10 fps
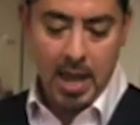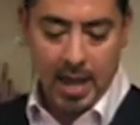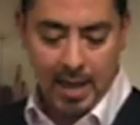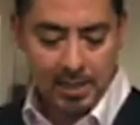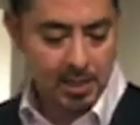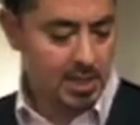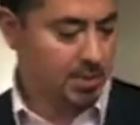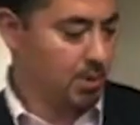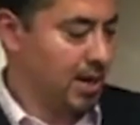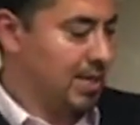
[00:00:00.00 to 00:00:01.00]
So
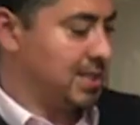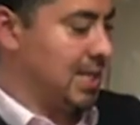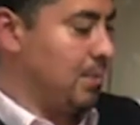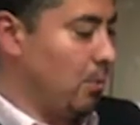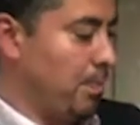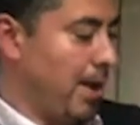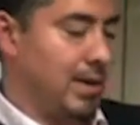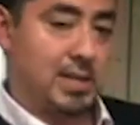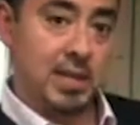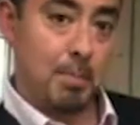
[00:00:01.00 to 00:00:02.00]
this one is Timur
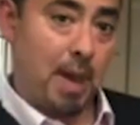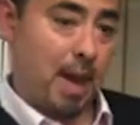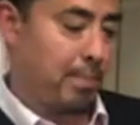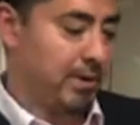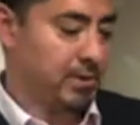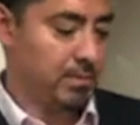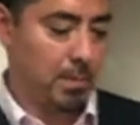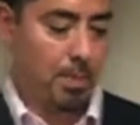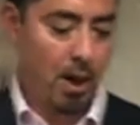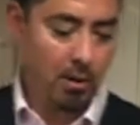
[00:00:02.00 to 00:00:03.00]
Berry, so that pepper is from
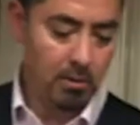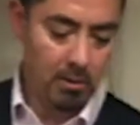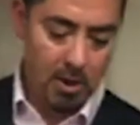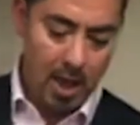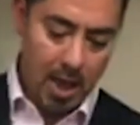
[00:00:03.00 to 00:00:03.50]
Nepal.